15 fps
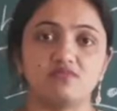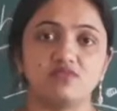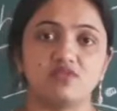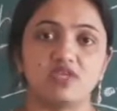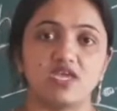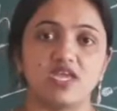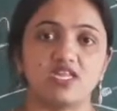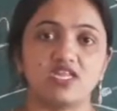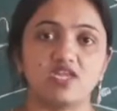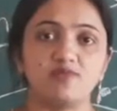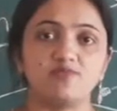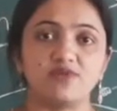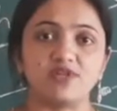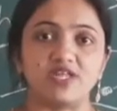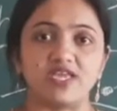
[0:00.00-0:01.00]
any
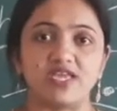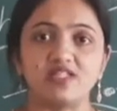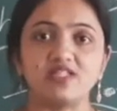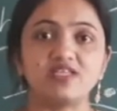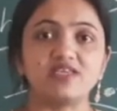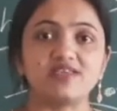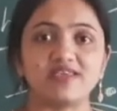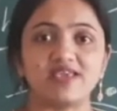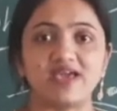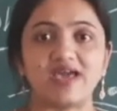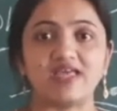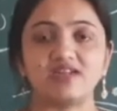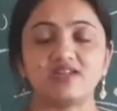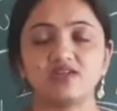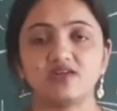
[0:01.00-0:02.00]
plane
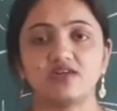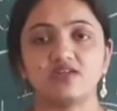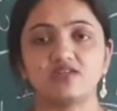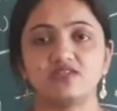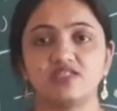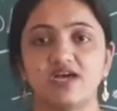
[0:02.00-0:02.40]
can cut the